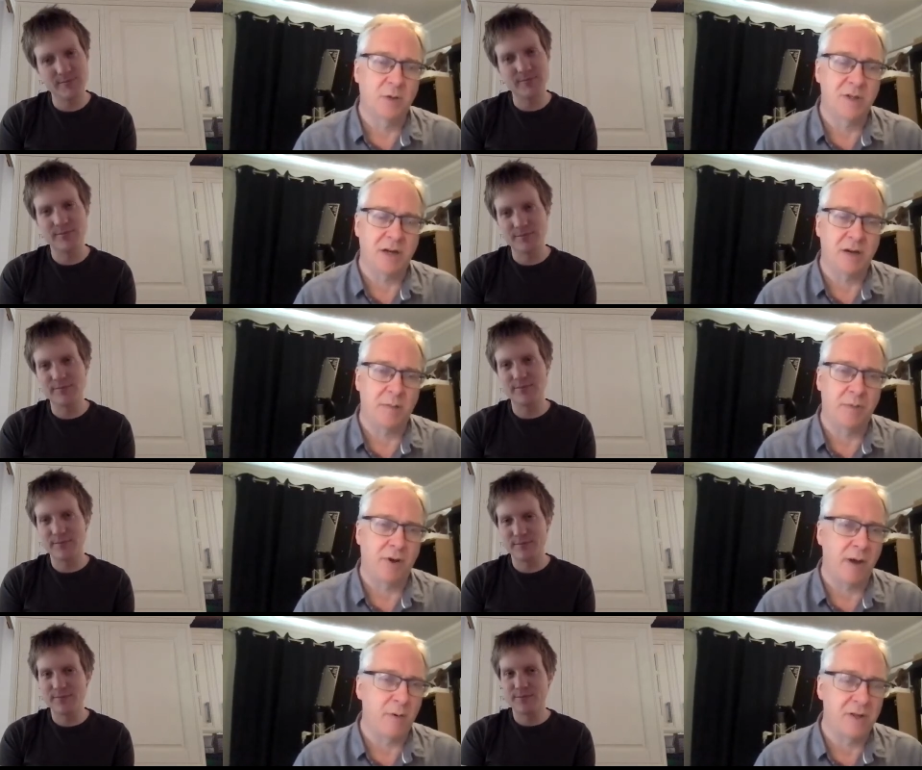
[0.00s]
Speaker 1: Was there a
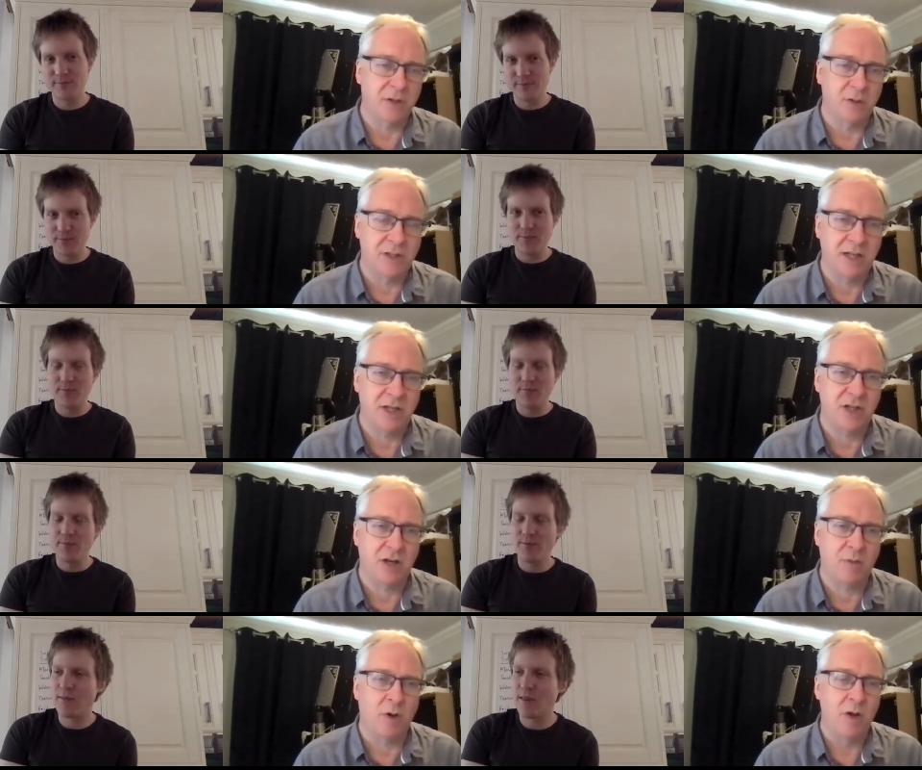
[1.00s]
primary school
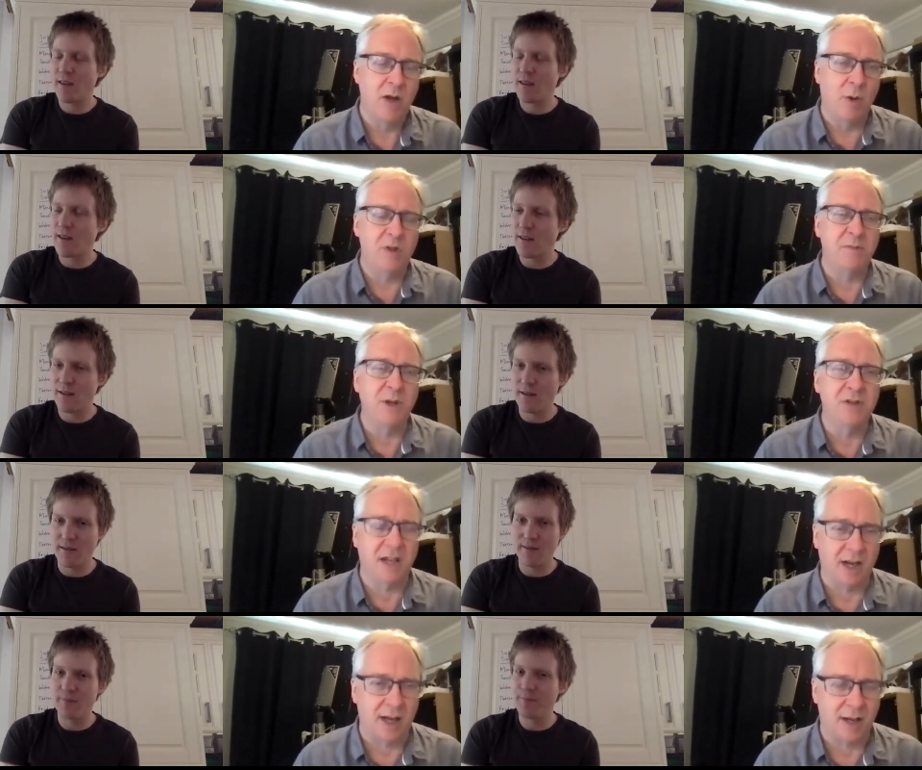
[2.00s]
teacher? What What was
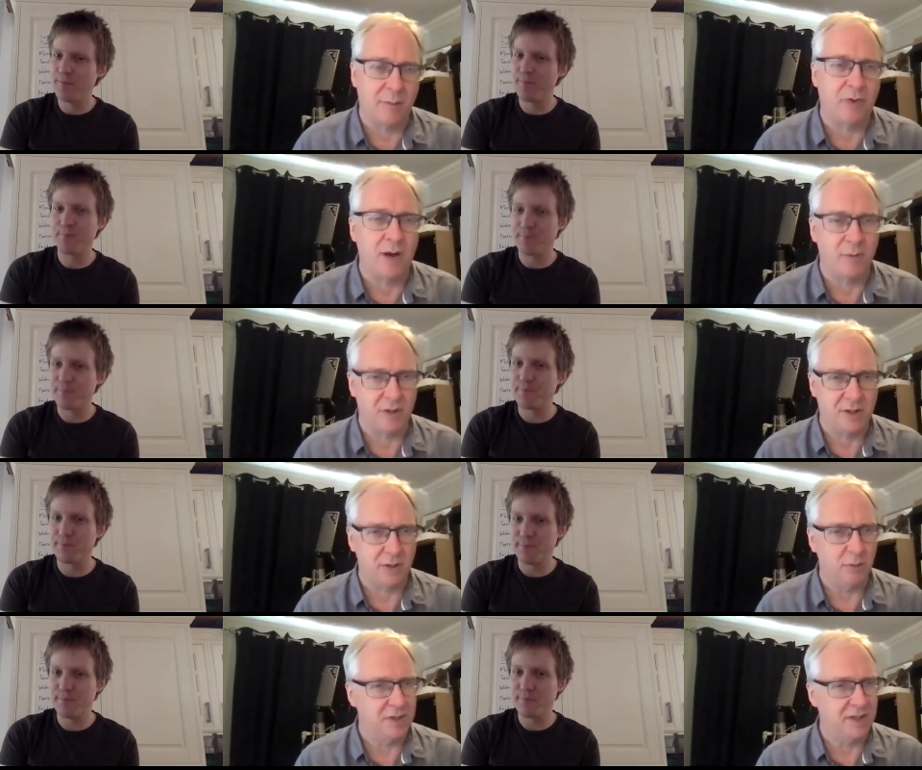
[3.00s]
music like at primary
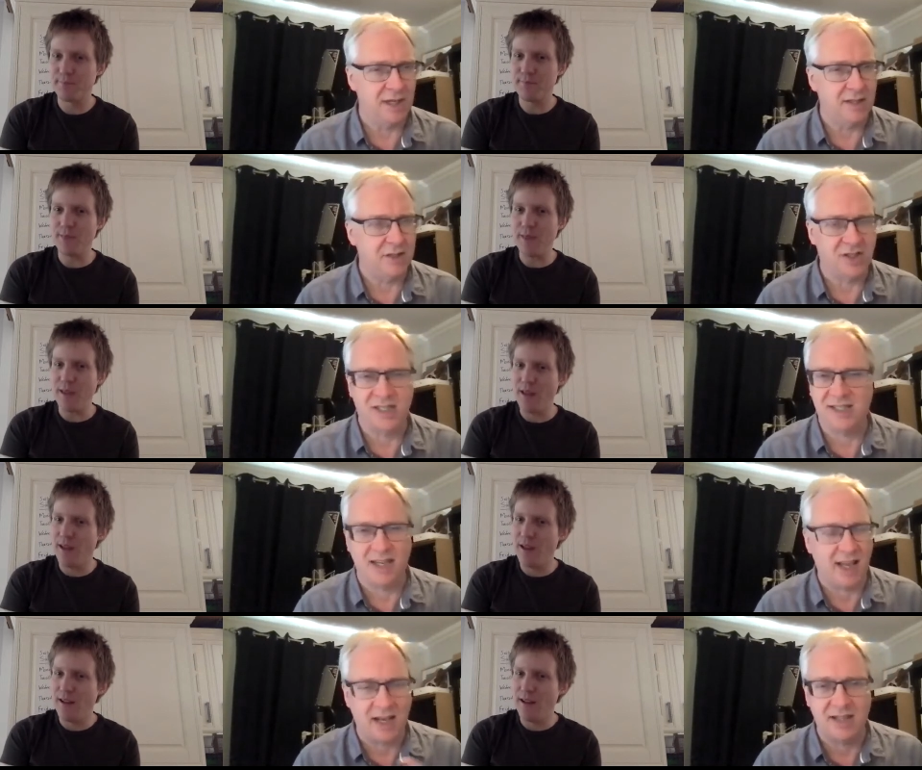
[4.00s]
school? Was there just
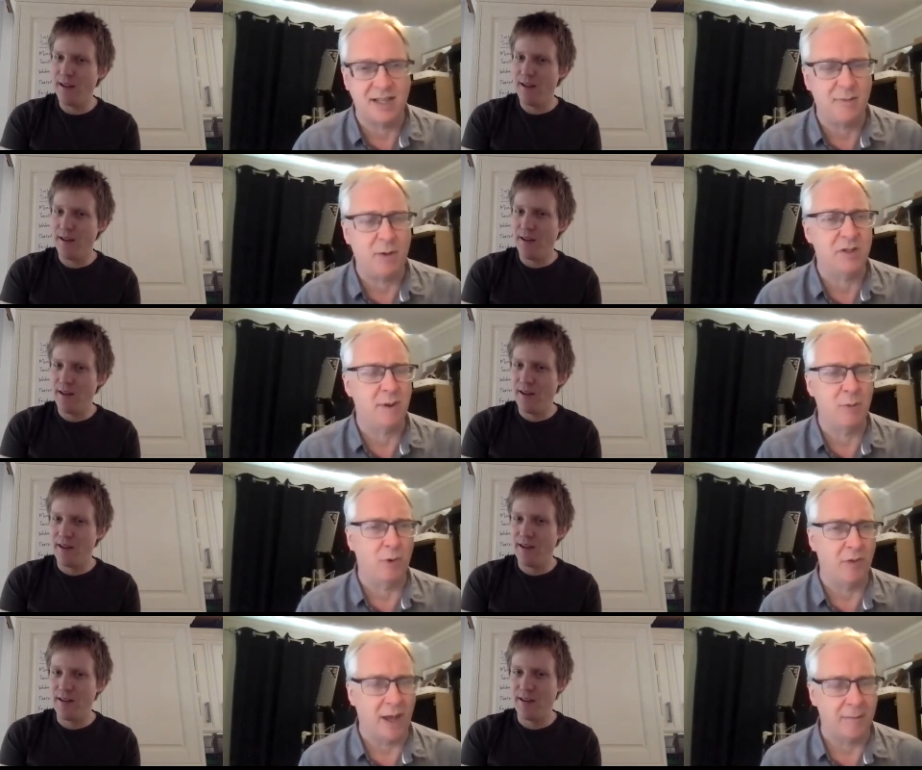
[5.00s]
singing in assembly? was a bit
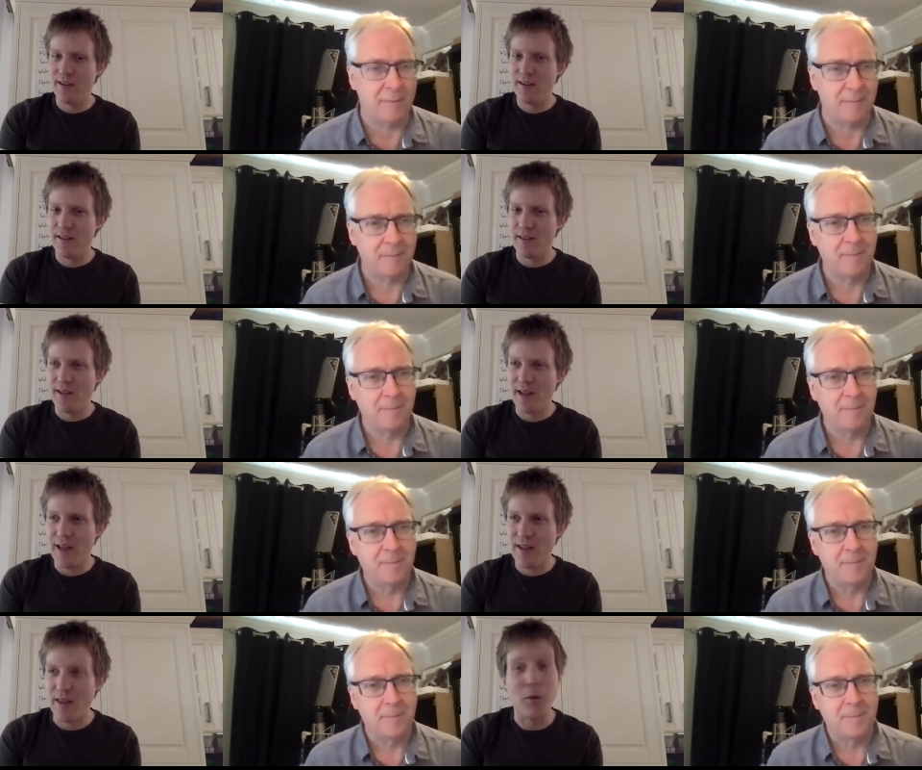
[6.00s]
more than
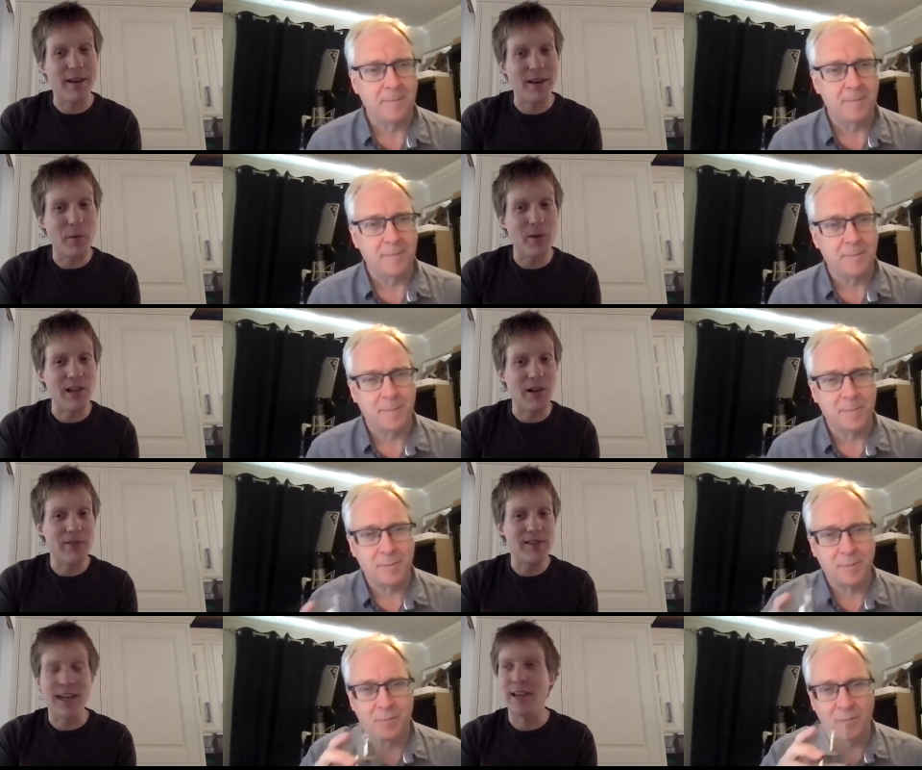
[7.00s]
Speaker 2: that? Well, there was a lot
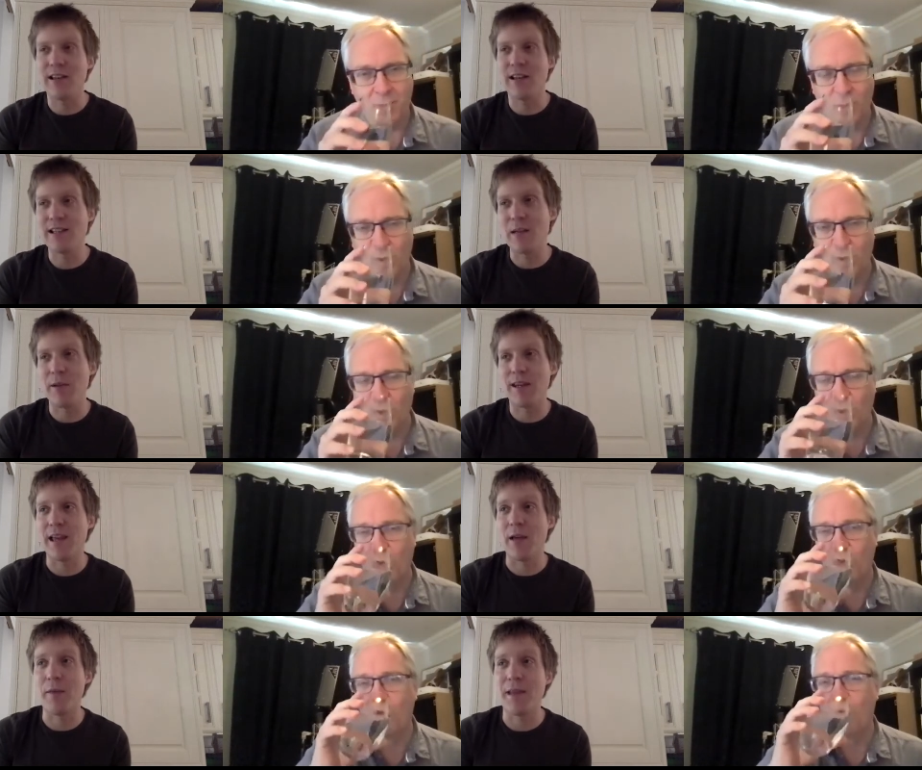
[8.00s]
of singing in assembly.
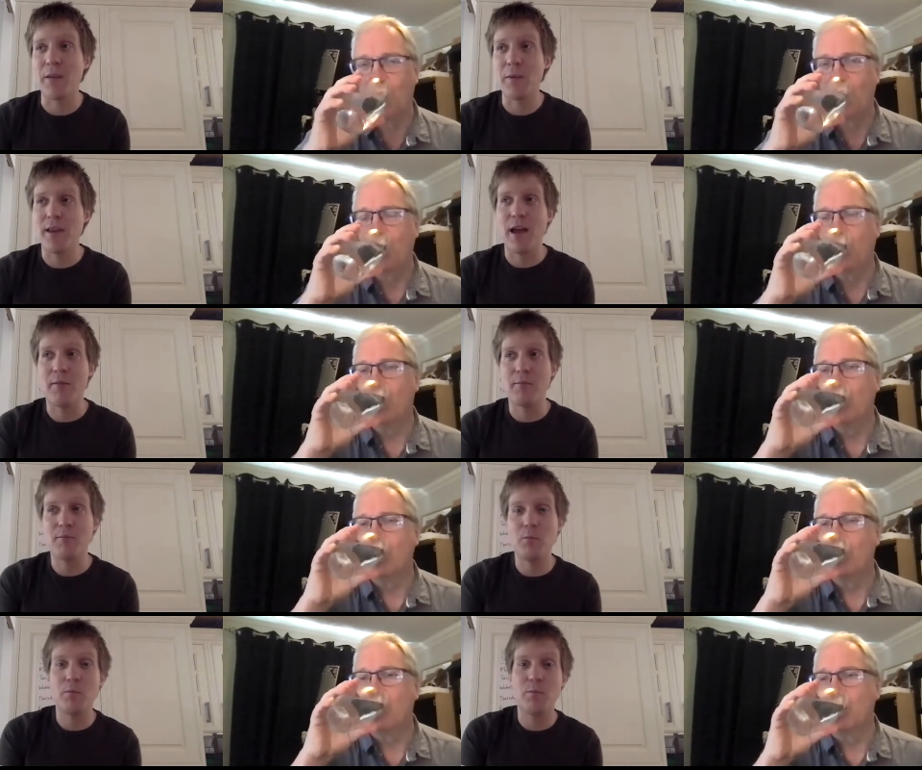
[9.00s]
Yeah, I mean, there were.
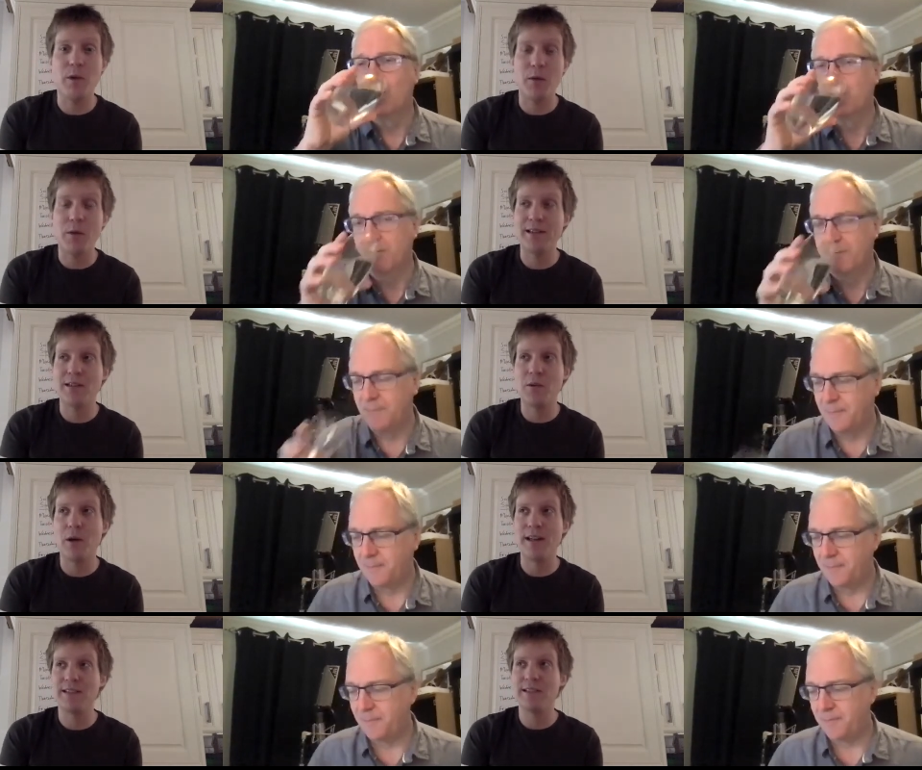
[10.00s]
Um, I went to
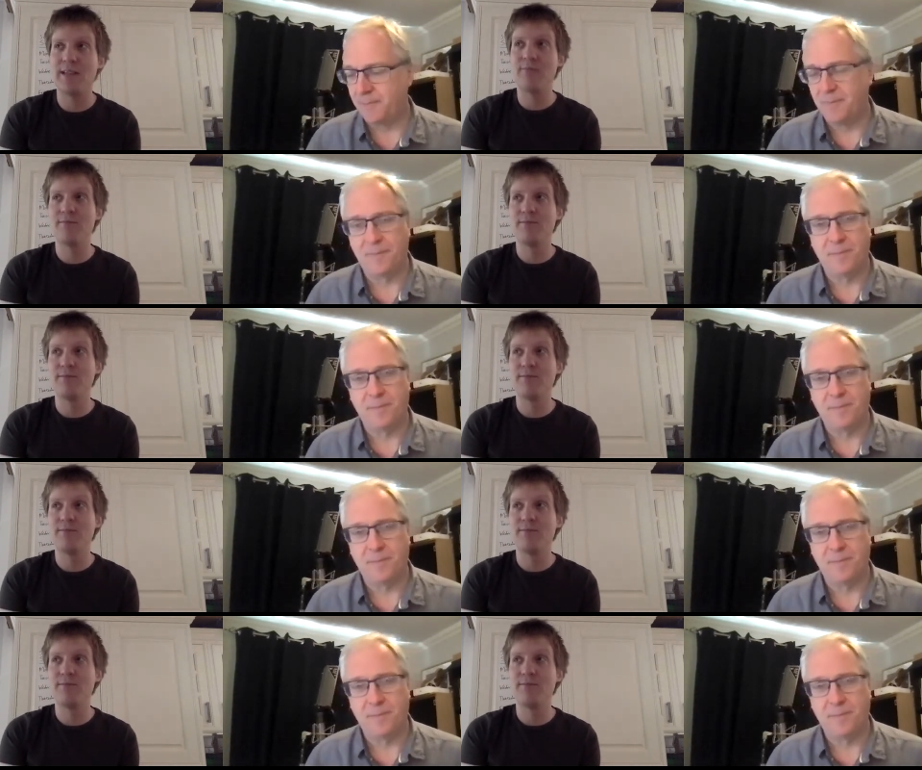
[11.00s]
quite um,